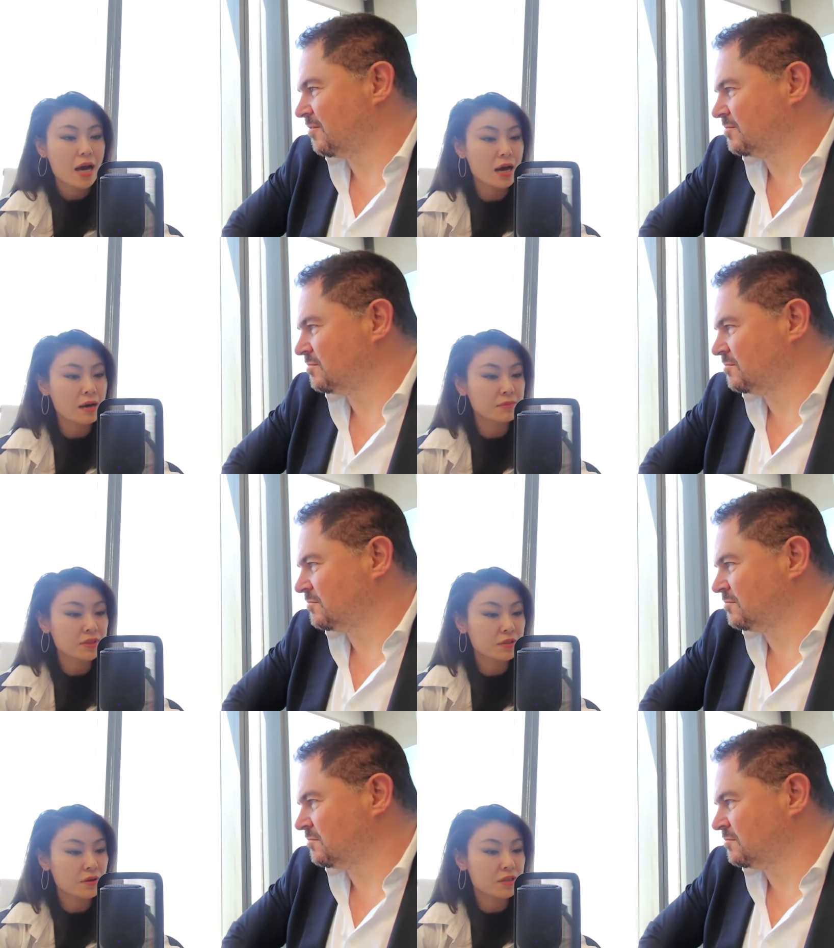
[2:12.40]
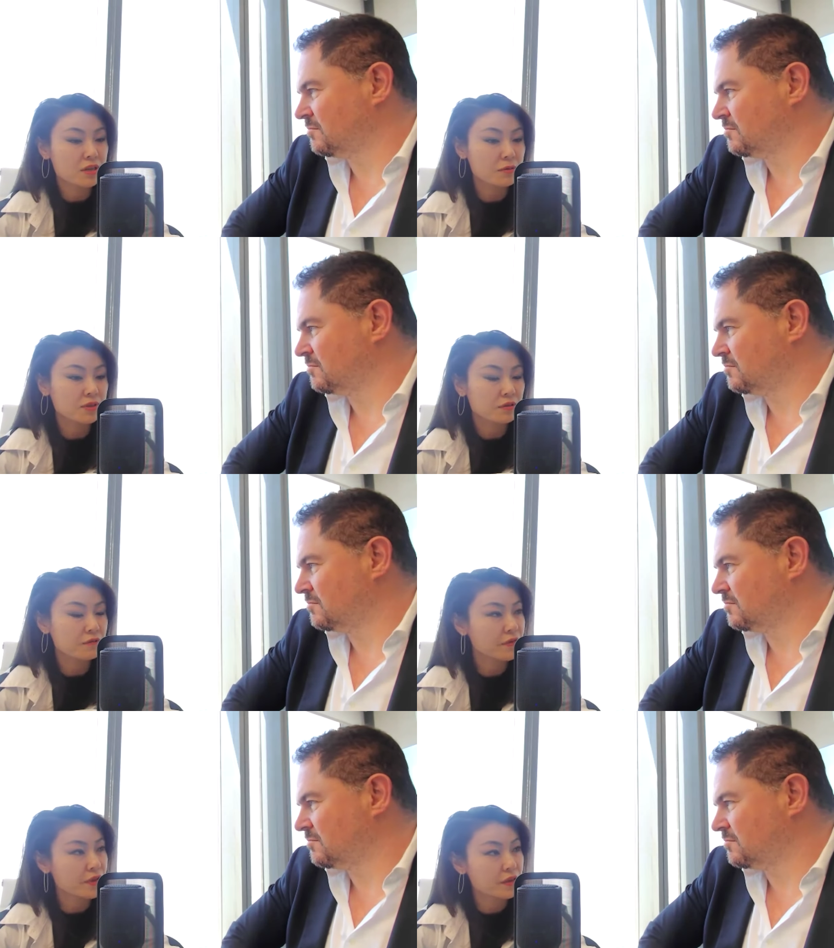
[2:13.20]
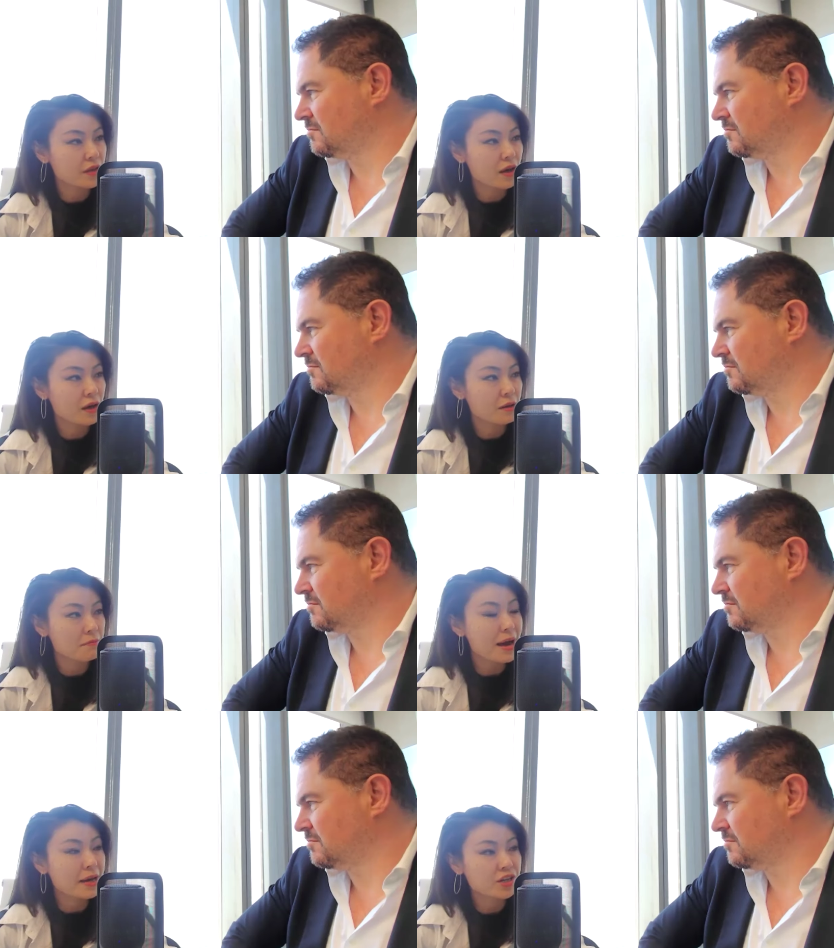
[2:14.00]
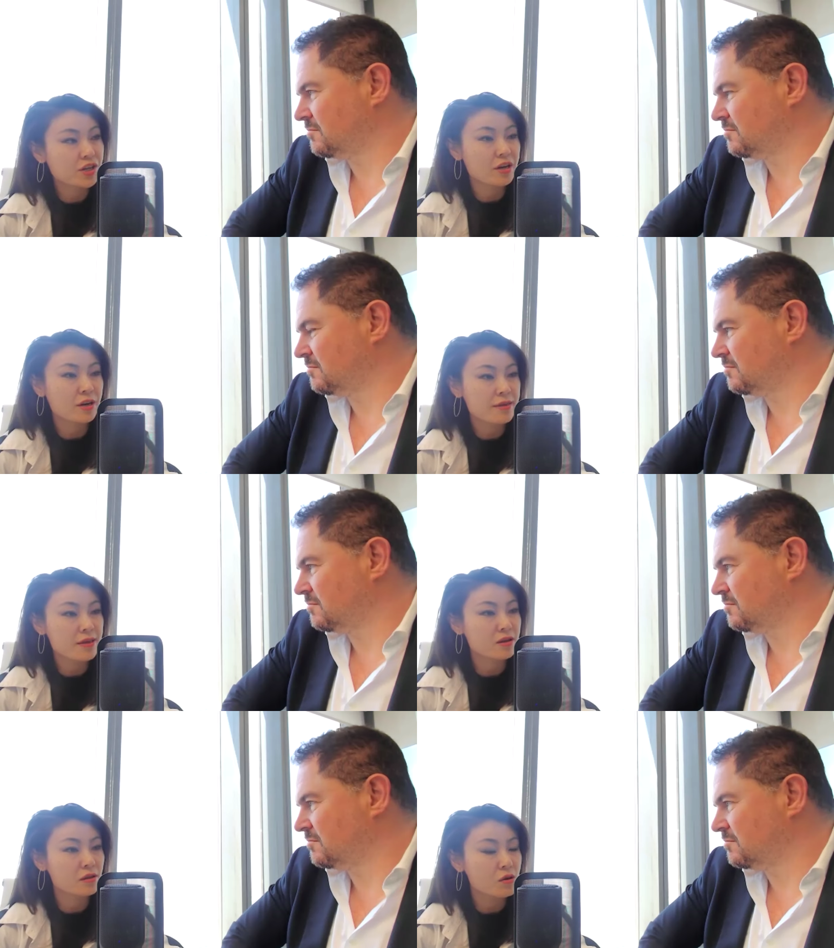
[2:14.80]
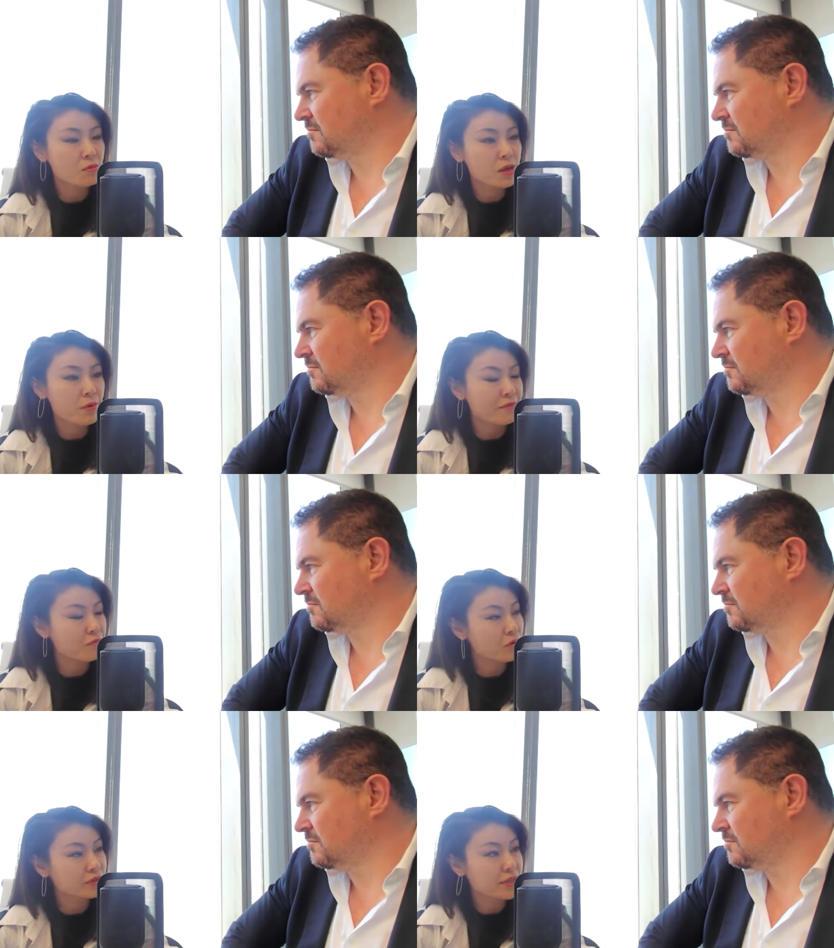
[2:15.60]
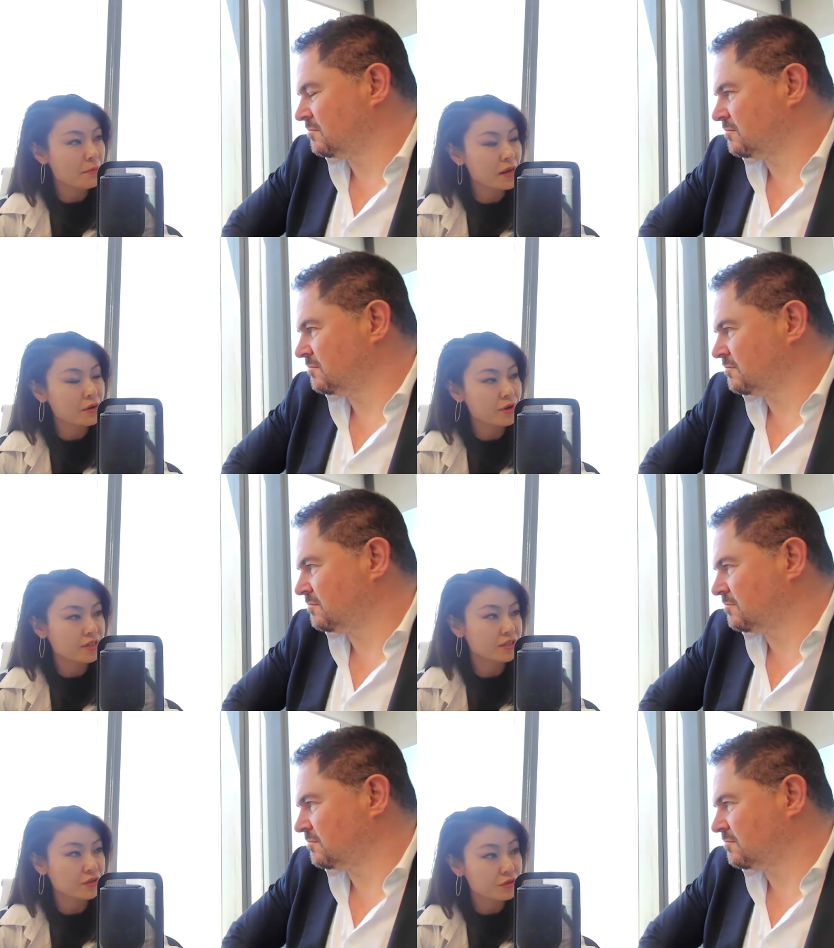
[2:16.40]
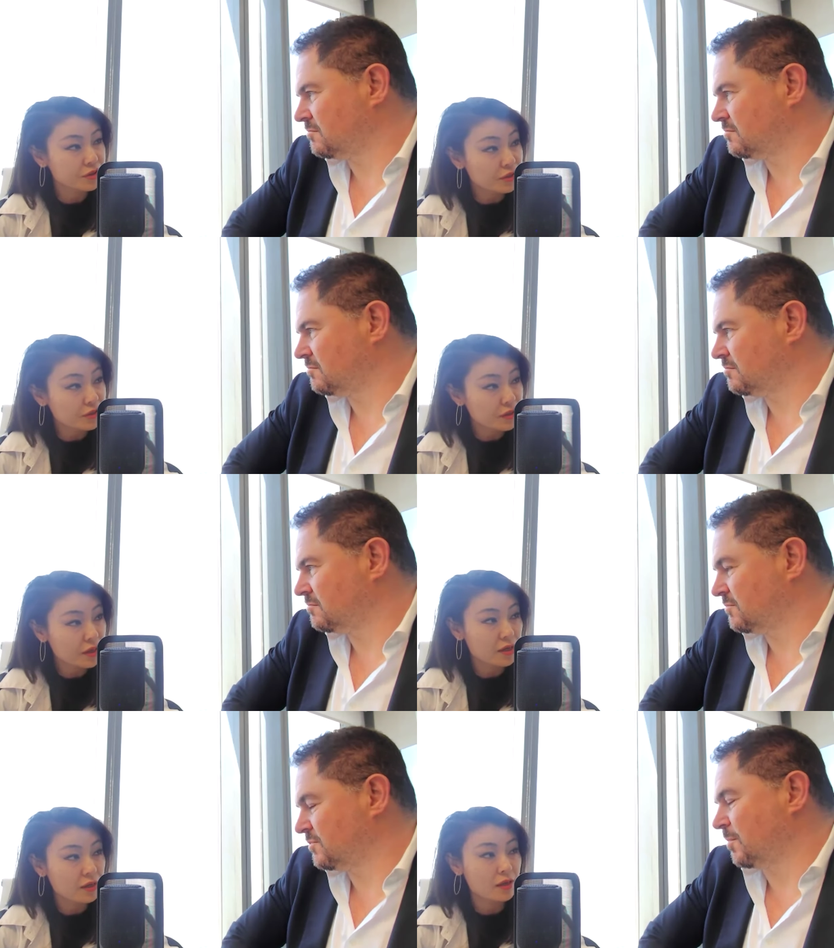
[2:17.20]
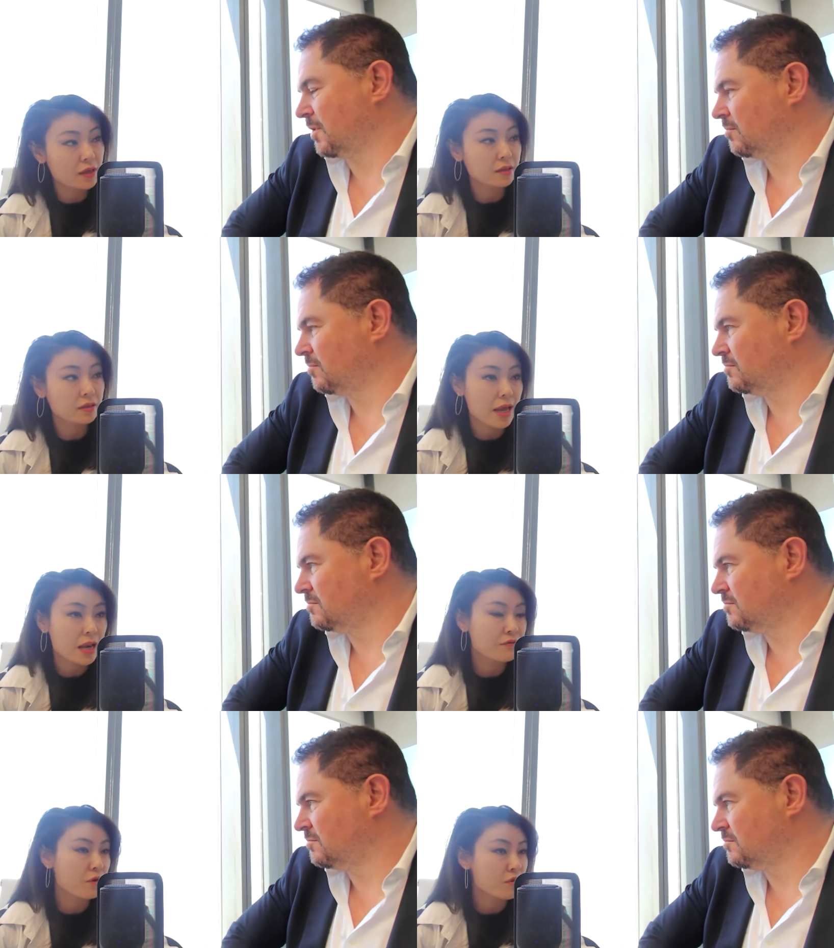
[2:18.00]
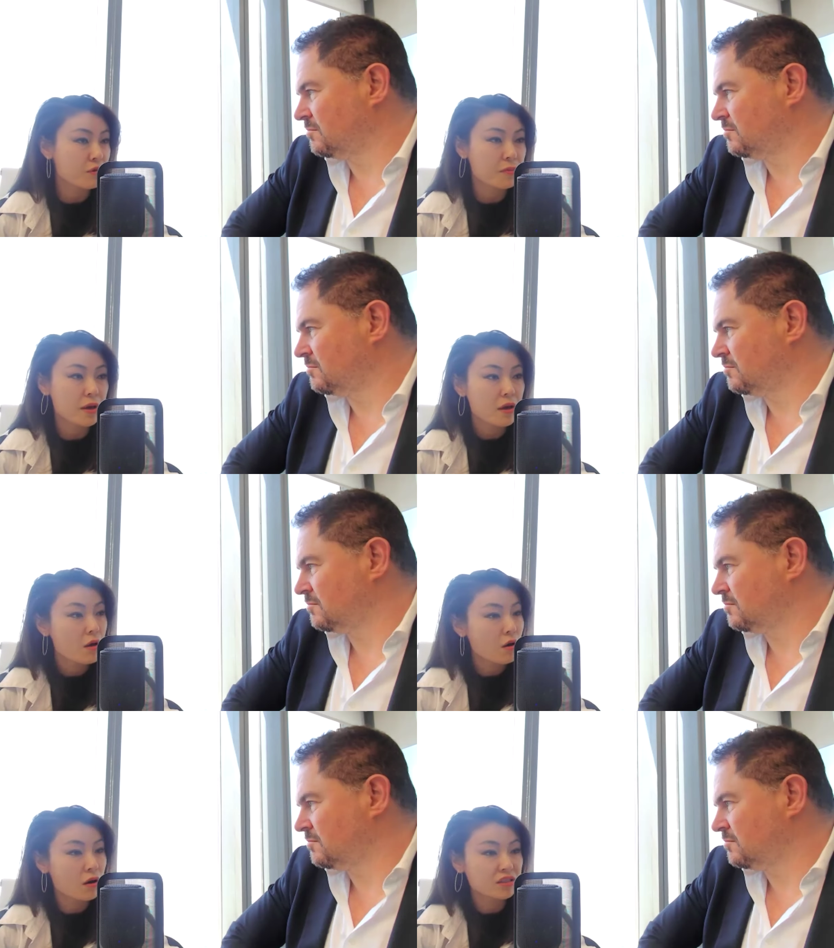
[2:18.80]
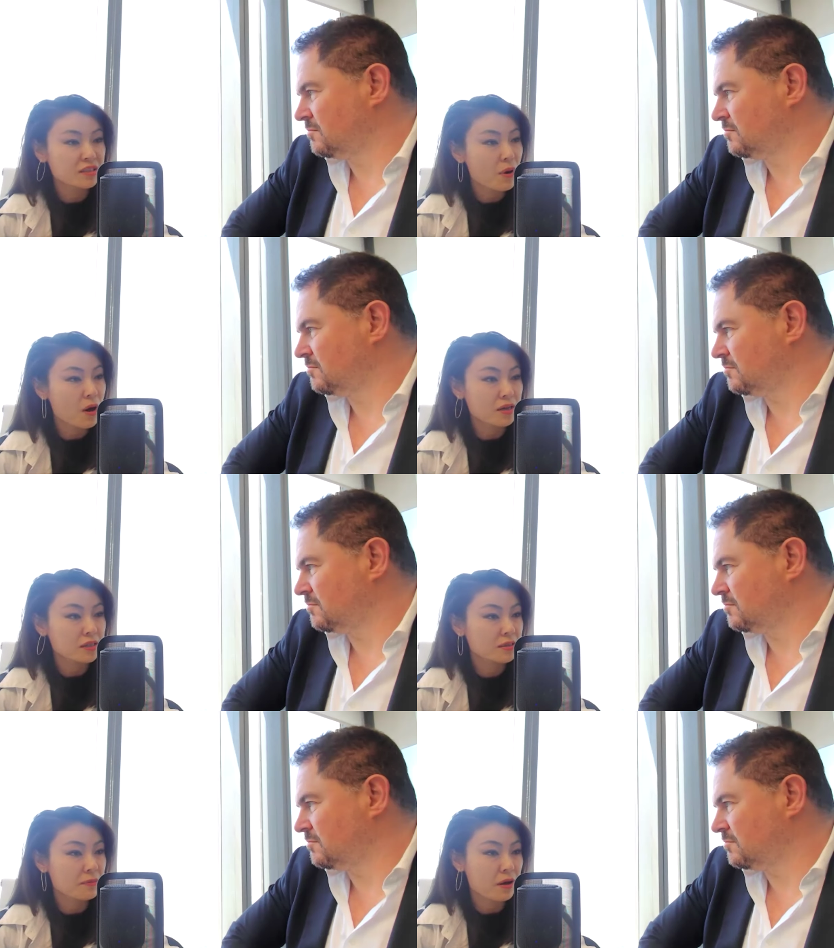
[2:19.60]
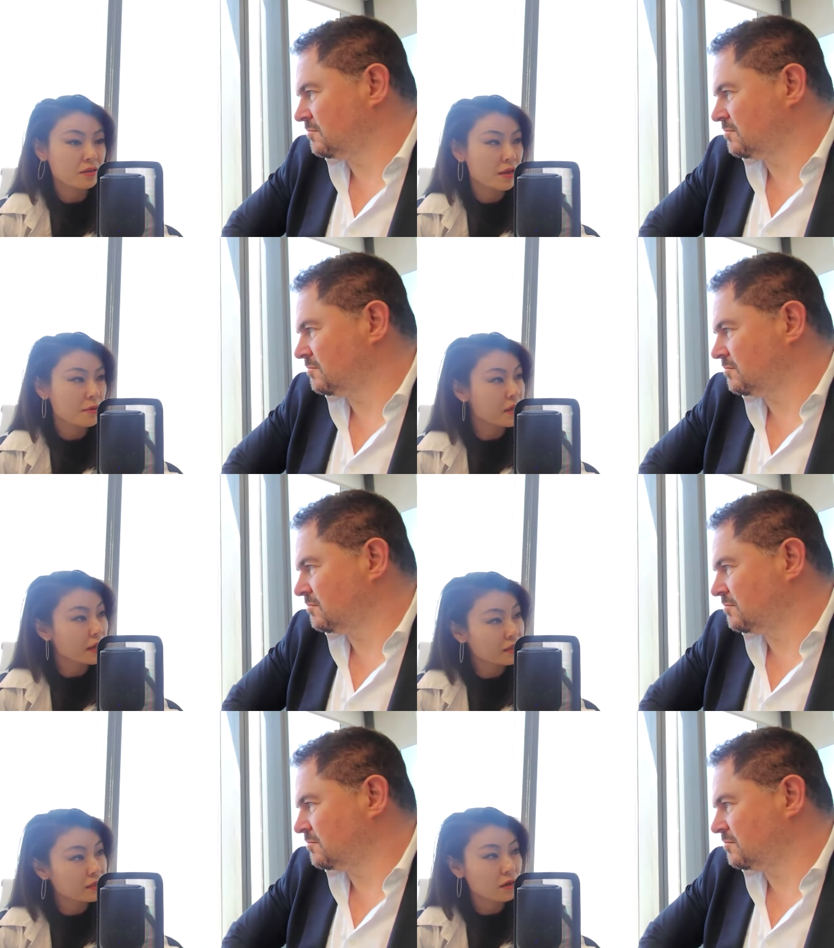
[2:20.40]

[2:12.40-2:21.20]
Speaker 1: Um, so in terms of the uh, market share, I think globally we have more than 10 million registered users, and then daily volume on Spot is about 10 billion.